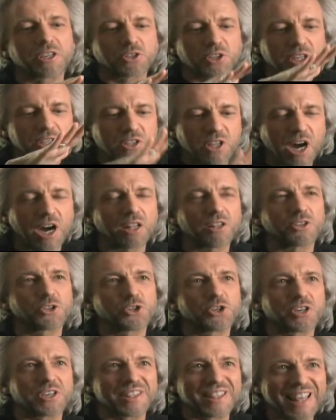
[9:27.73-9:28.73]
is
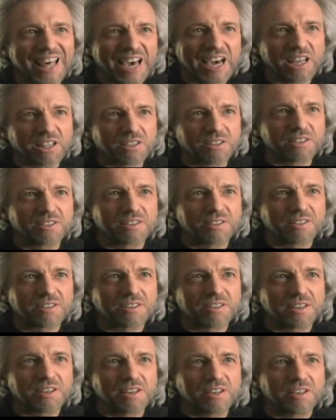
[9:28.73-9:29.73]
acknowledging that
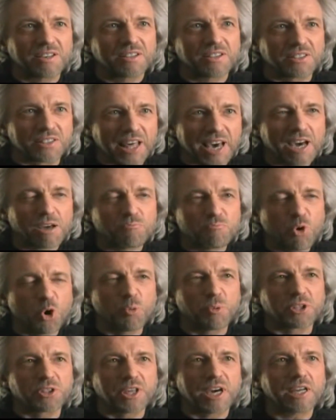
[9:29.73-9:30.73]

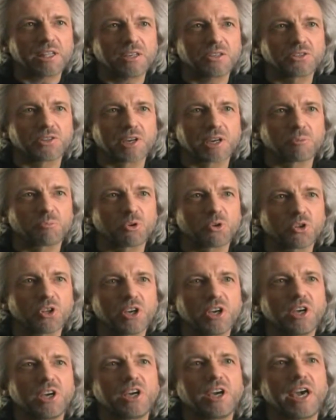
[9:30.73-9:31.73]
moment, that example,
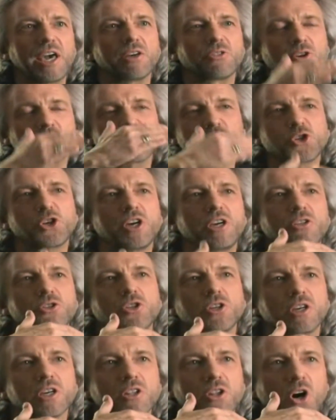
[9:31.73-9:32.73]
and they're
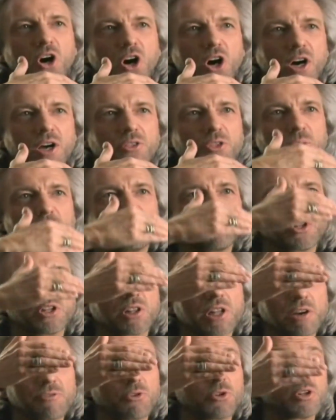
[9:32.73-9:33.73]
changing it on the
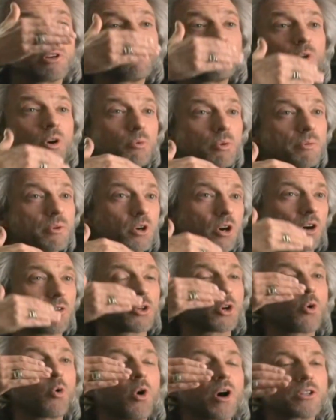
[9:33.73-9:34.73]
level of what we would call the
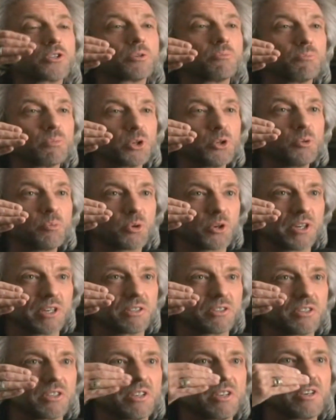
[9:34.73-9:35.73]
quantum
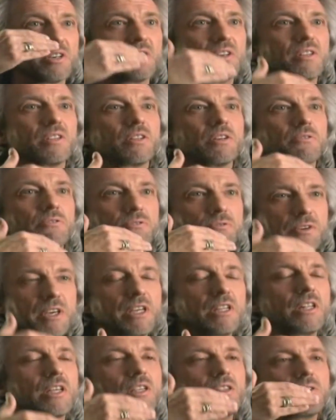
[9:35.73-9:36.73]
blueprint. They're
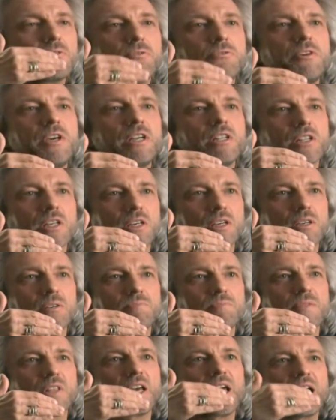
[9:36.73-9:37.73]
feeling the feeling
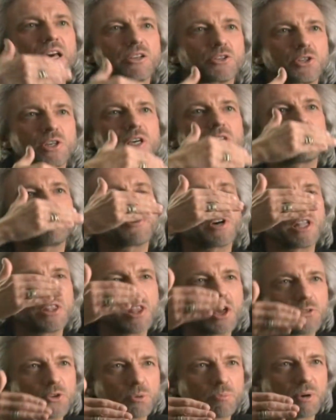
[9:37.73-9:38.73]
as if
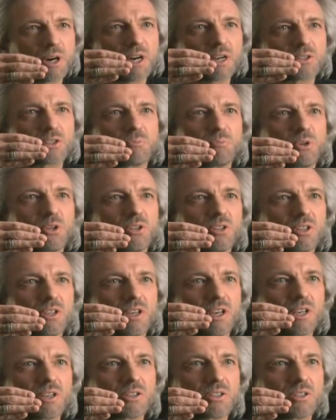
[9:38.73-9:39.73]
another possibility
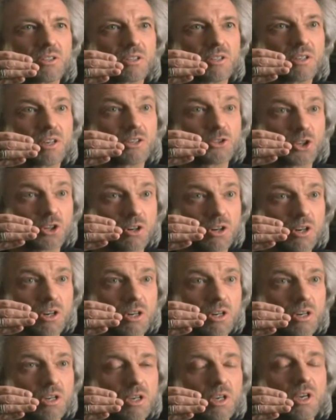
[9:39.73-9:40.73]
has
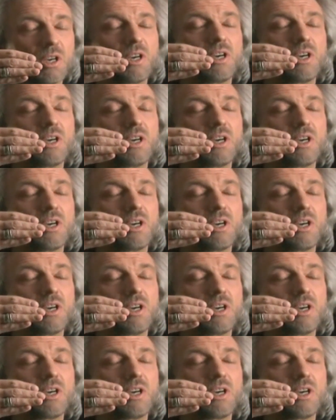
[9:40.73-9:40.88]
occurred,